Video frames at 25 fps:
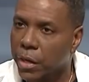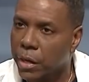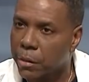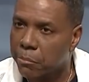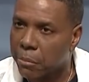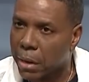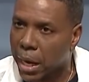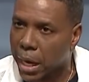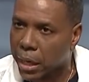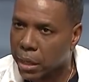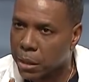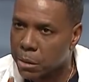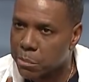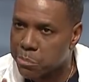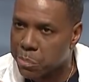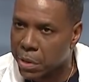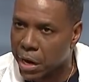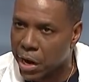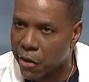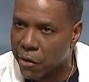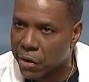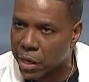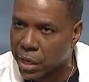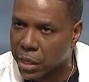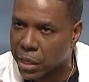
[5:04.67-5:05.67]
And by
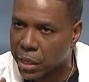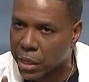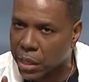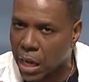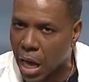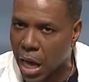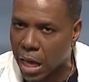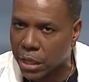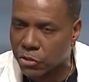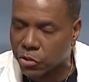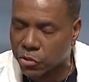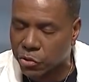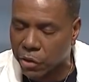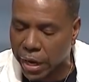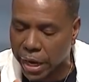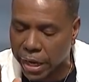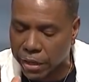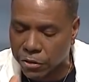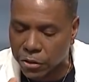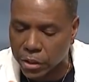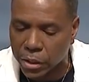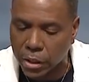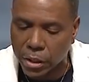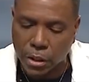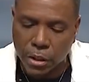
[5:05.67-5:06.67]
comparing and
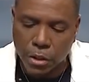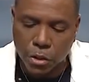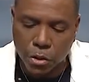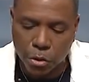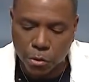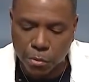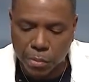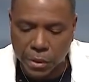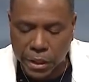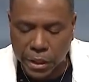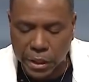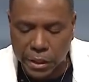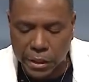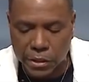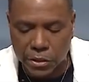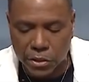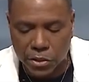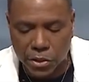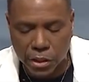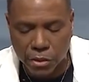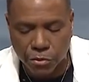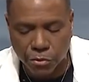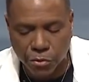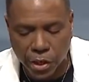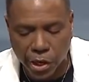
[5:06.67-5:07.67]
contrast, you begin to
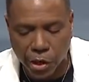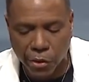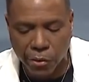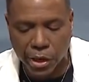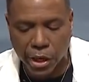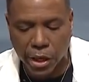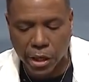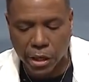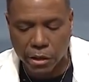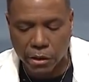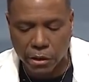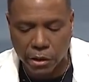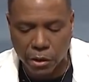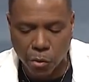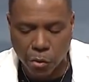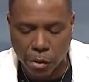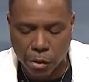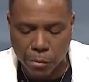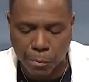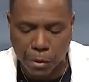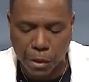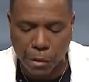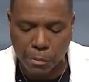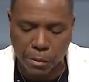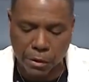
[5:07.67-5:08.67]
see very clearly where
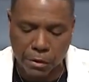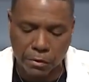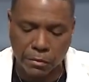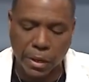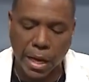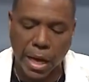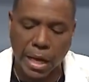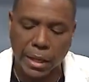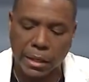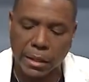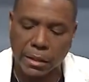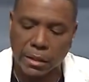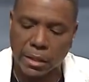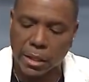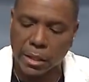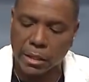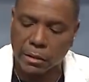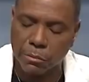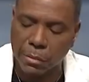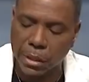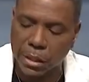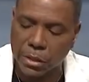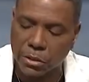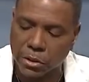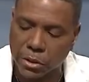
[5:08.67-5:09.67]
people have gotten
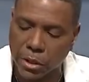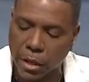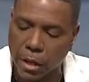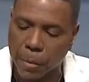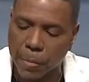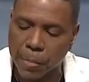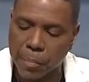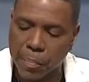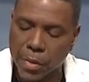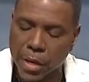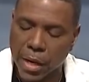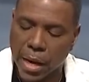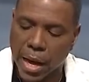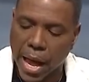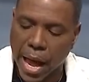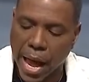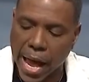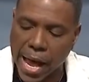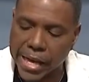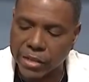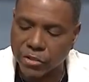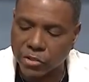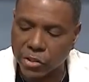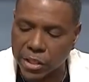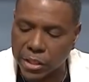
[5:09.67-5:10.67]
things mixed up.
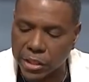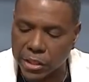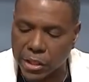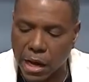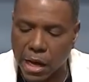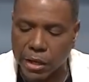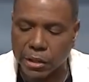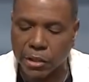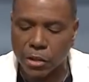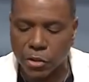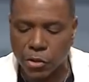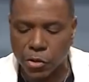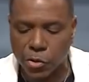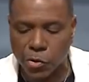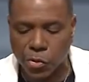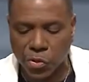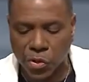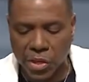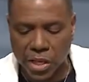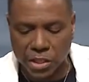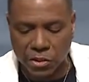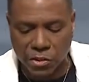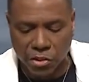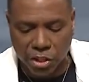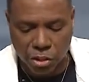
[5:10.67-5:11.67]
Asking God to do
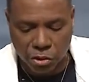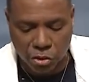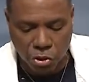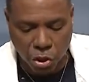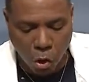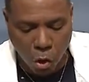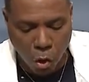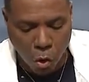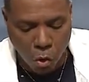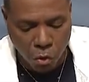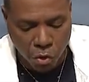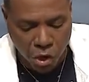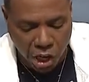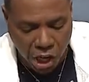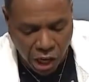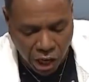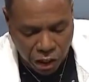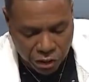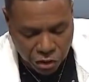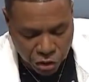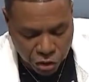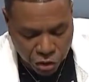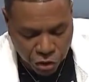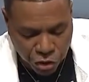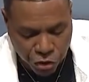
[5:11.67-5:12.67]
things He told
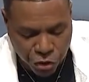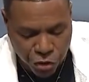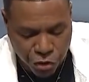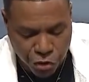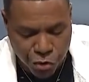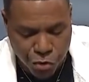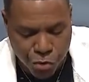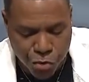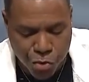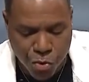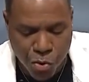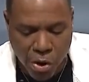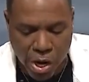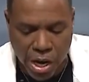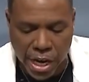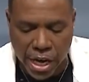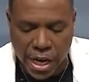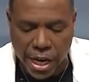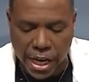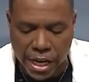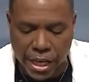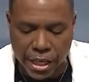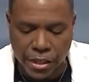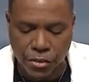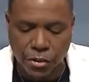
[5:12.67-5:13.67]
us to do
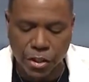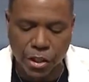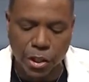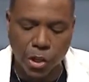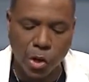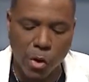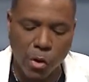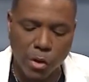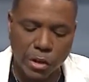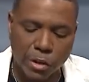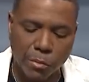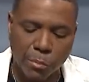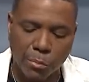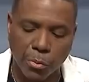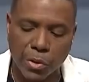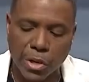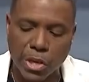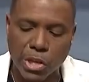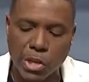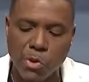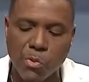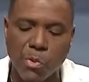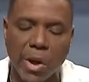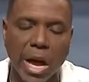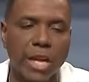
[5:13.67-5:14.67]
isn't going to
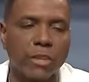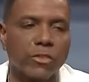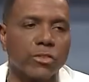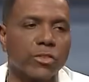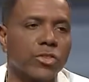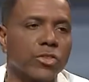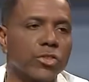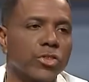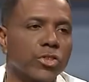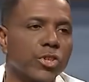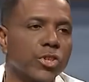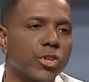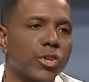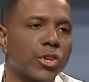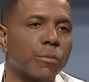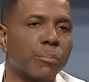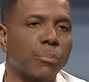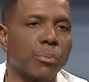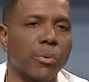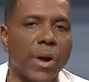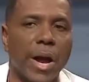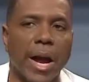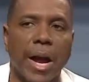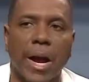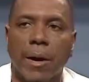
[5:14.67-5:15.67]
bring you answers to your
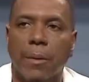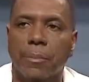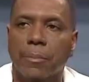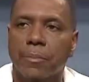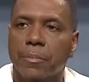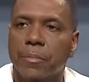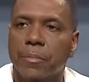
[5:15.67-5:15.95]
prayer.